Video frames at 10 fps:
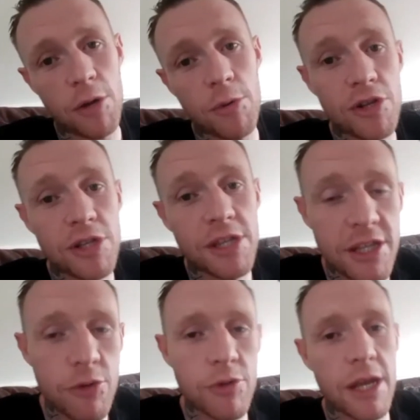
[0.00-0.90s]
I will
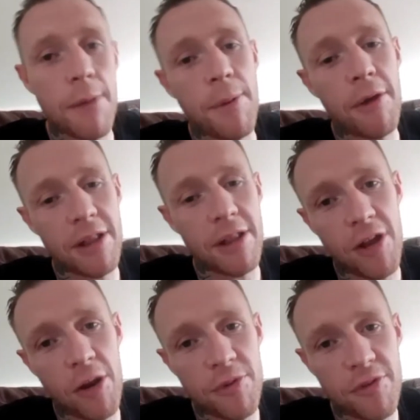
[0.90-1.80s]
continue to get better and
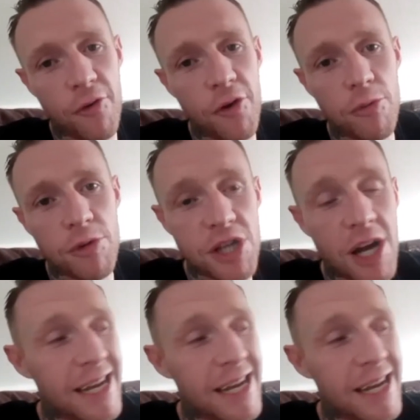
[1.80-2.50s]
develop as a fighter with Sean.